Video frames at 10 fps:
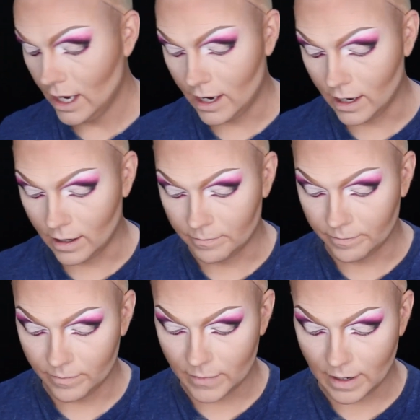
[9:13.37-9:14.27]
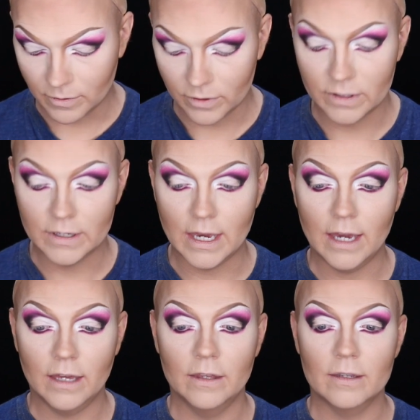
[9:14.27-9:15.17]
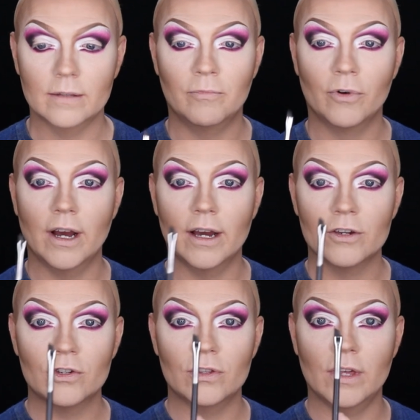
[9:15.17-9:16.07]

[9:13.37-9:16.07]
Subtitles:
I'm going to take this brush